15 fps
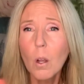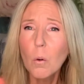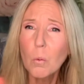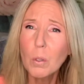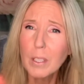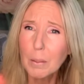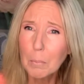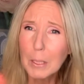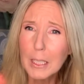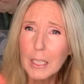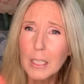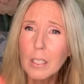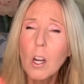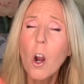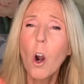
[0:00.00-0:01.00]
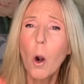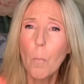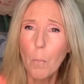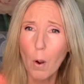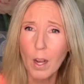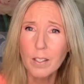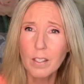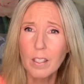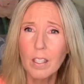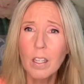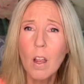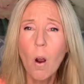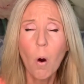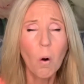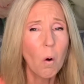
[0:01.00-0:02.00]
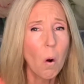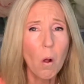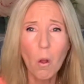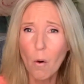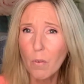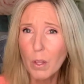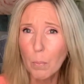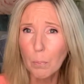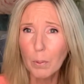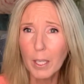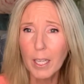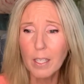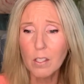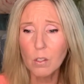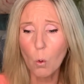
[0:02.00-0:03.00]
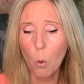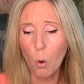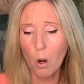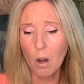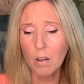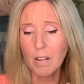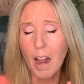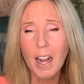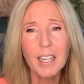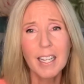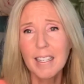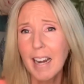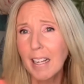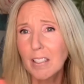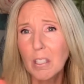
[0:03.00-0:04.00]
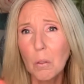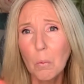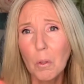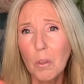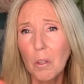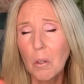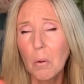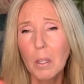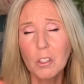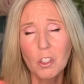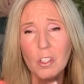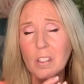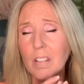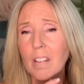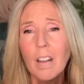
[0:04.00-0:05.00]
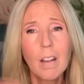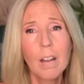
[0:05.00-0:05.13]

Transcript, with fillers: really mean or bossy or all over the place or not connecting with you and just